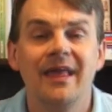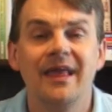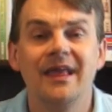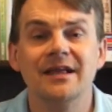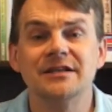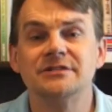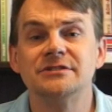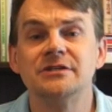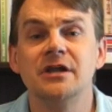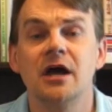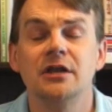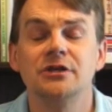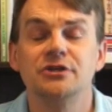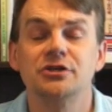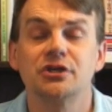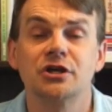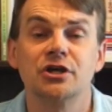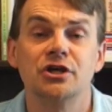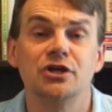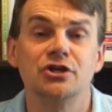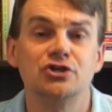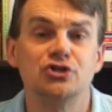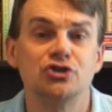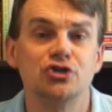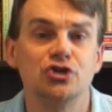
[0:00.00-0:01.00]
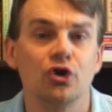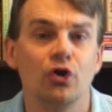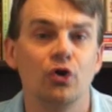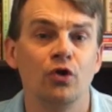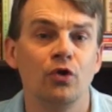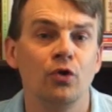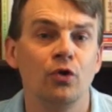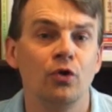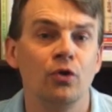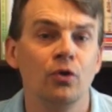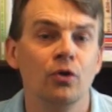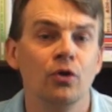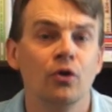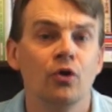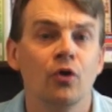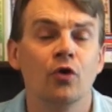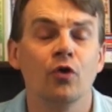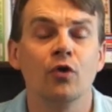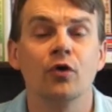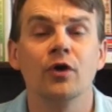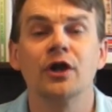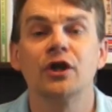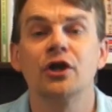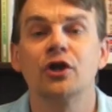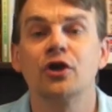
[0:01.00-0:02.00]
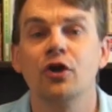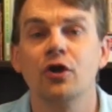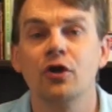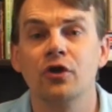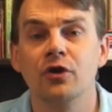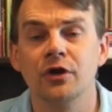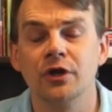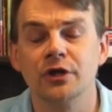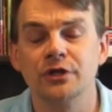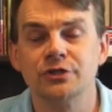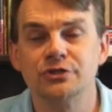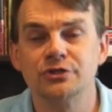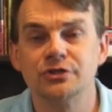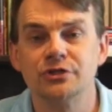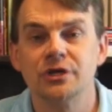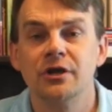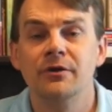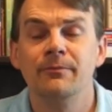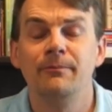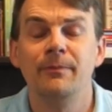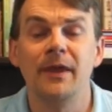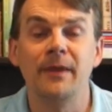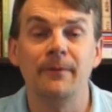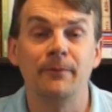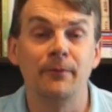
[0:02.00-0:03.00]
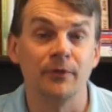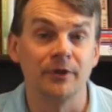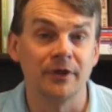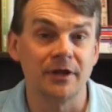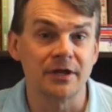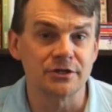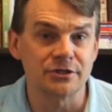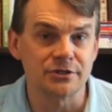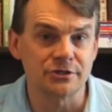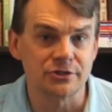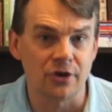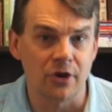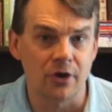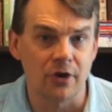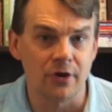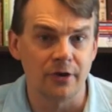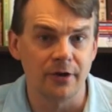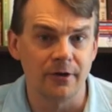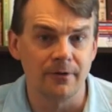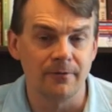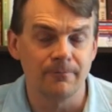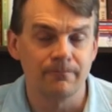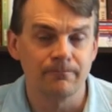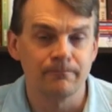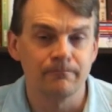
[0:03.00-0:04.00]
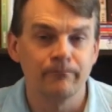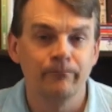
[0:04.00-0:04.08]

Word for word: It's not to cajole or encourage people to get started.